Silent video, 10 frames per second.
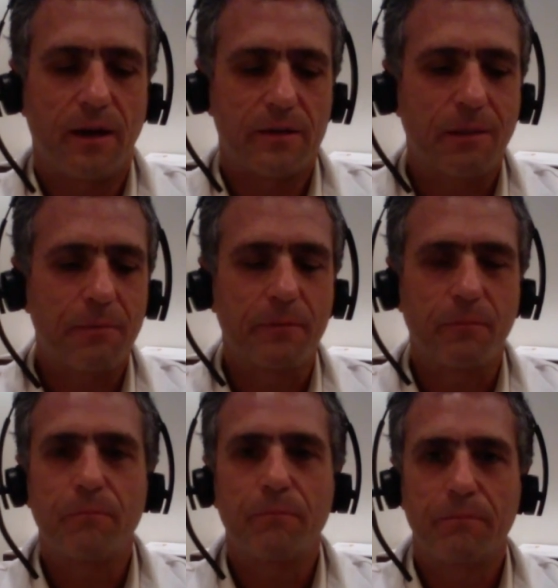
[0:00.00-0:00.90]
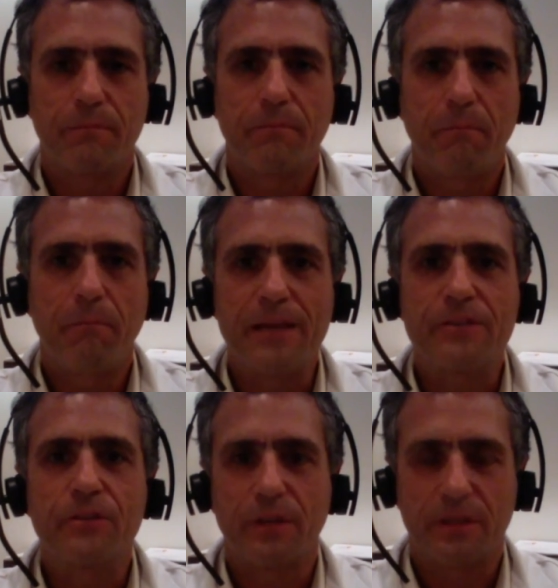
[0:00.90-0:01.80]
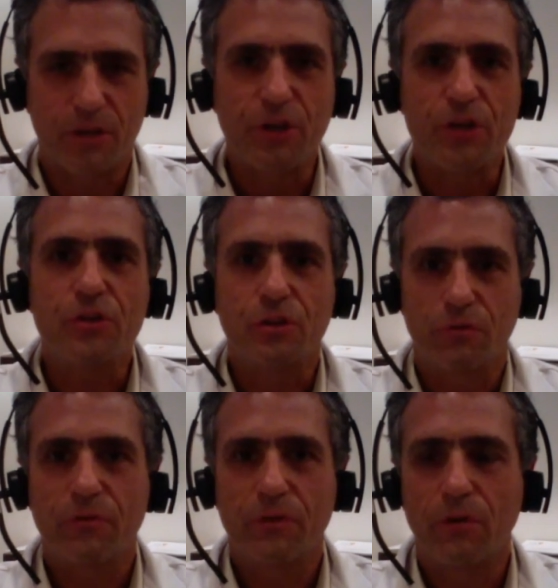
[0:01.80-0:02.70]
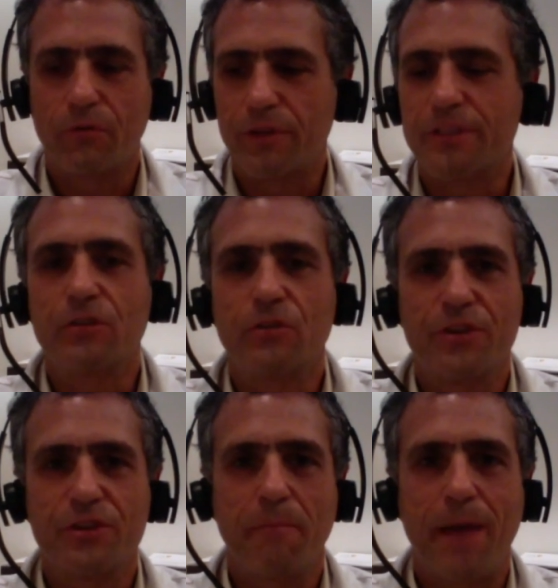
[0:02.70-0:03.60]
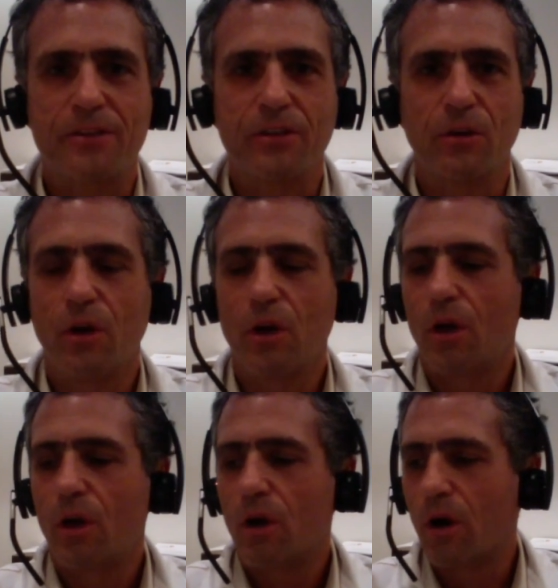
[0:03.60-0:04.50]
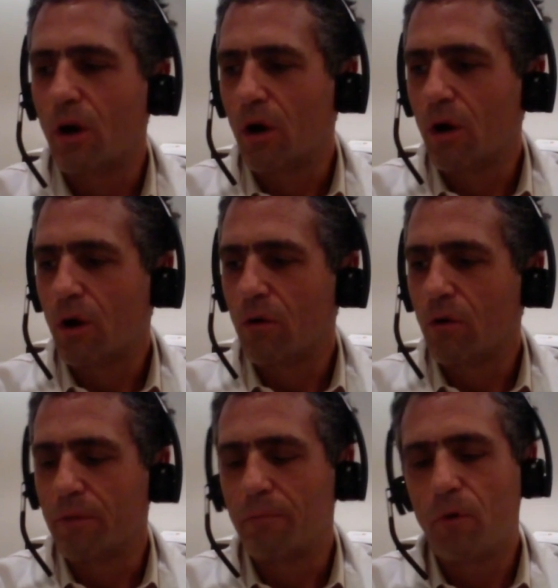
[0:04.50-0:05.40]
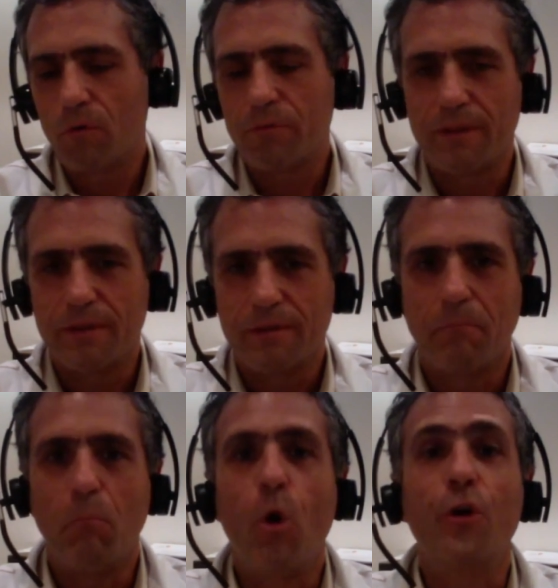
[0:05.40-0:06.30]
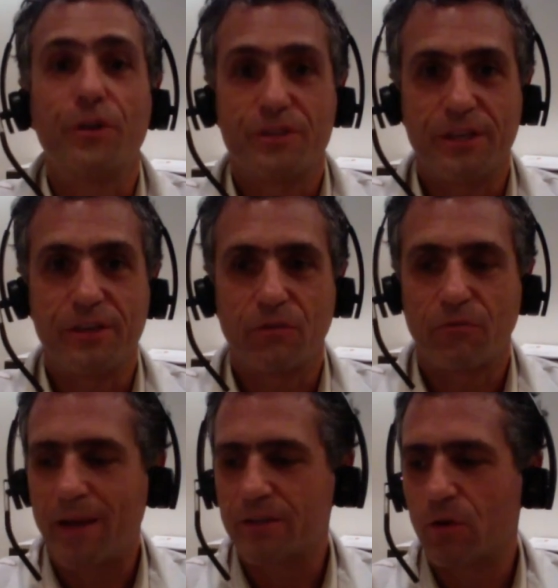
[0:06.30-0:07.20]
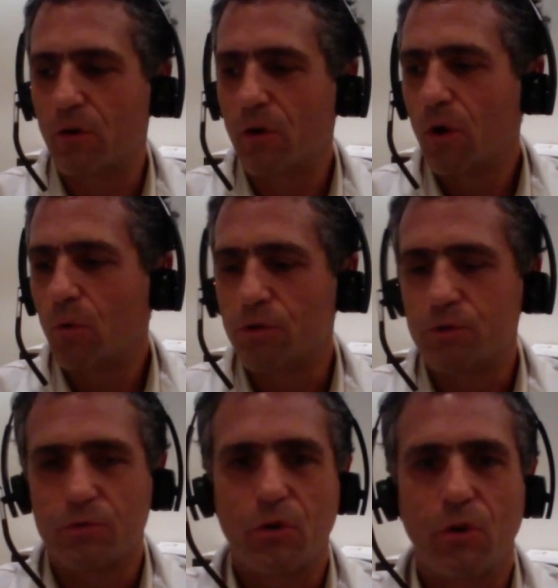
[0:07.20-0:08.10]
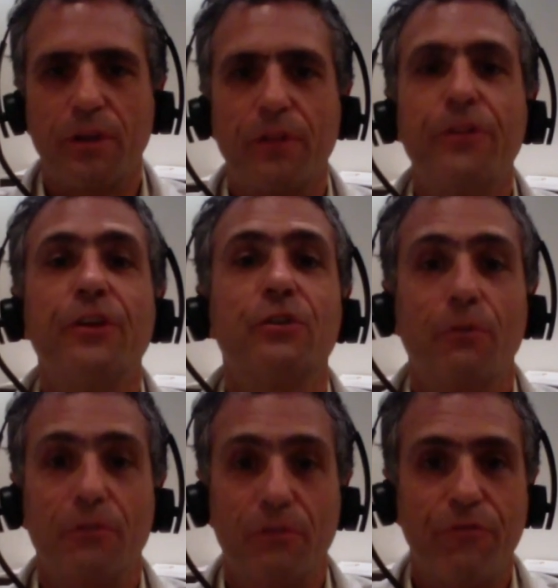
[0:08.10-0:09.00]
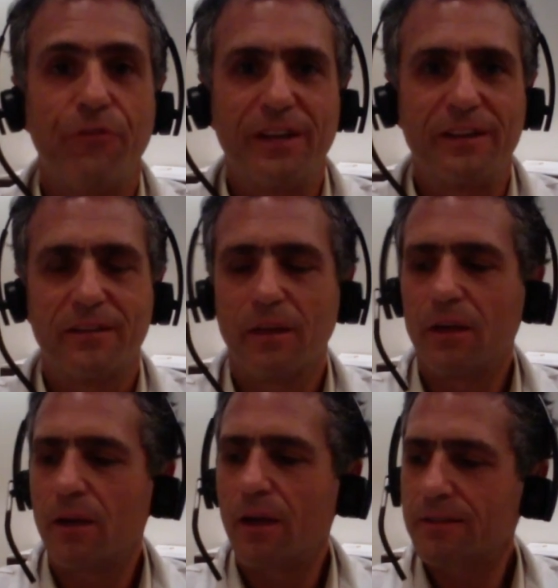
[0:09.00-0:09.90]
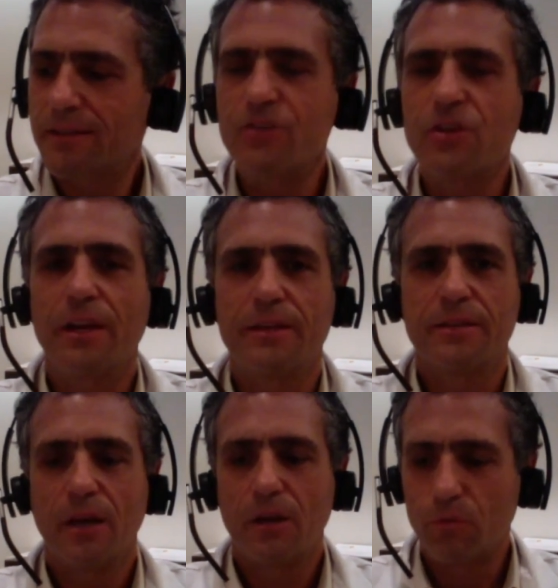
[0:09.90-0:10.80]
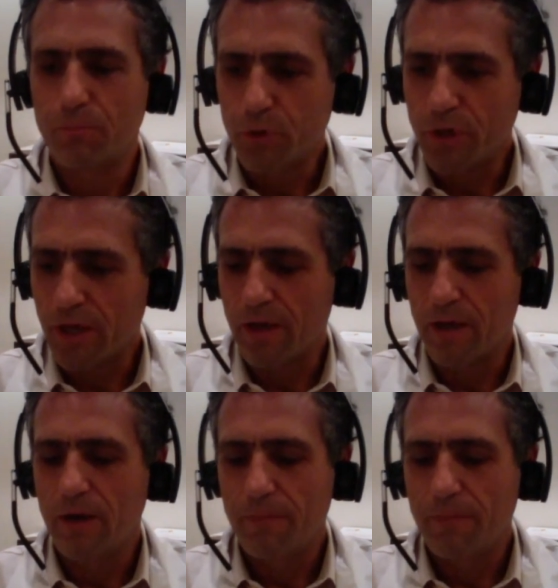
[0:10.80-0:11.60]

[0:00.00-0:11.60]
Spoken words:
something based on the tradition of the Sears of Ancient Mexico, or the modern Sears of Mexico, which was called the Theater of Infinity. And essentially is you put a